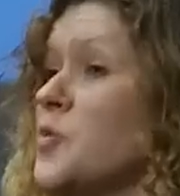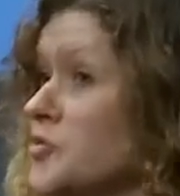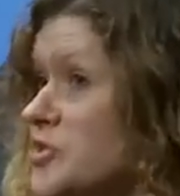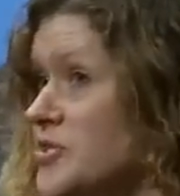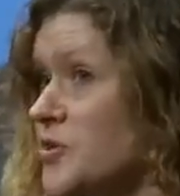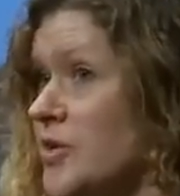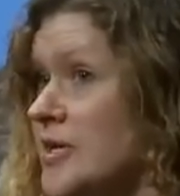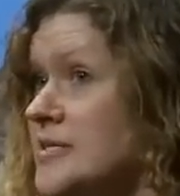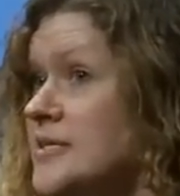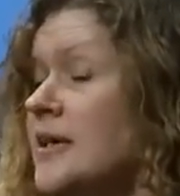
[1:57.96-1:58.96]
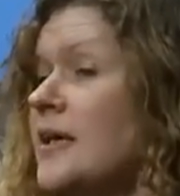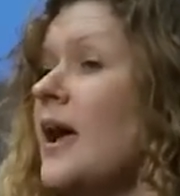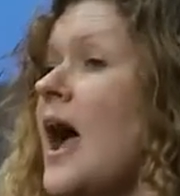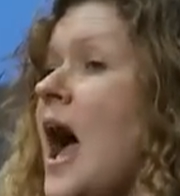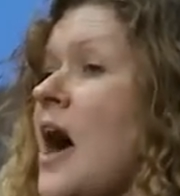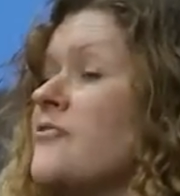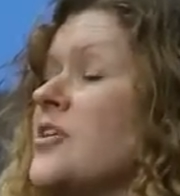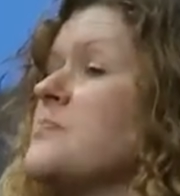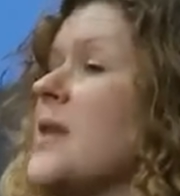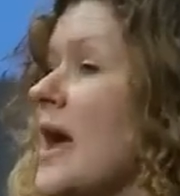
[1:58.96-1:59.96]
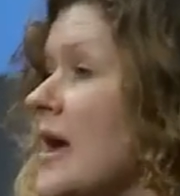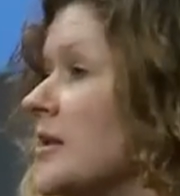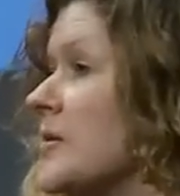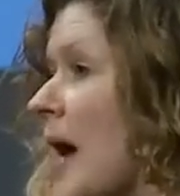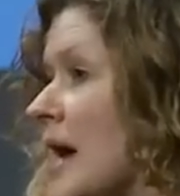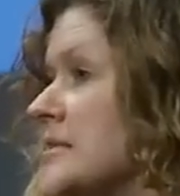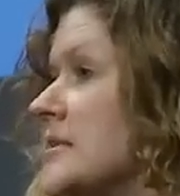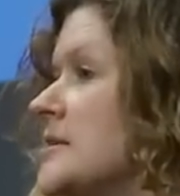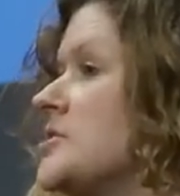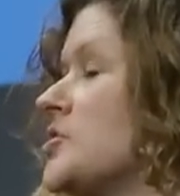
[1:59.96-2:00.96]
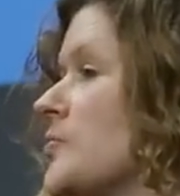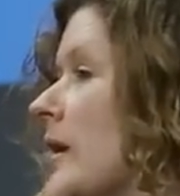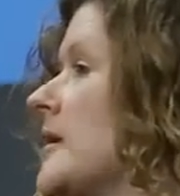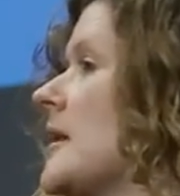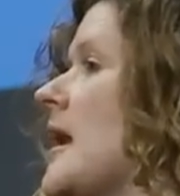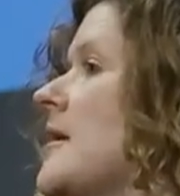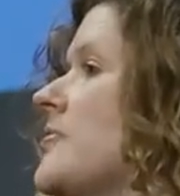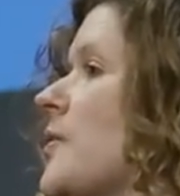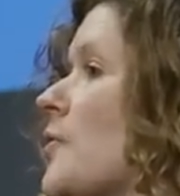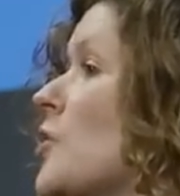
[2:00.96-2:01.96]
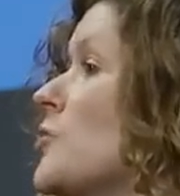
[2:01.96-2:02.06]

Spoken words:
mood disorders have impaired capacities to regulate their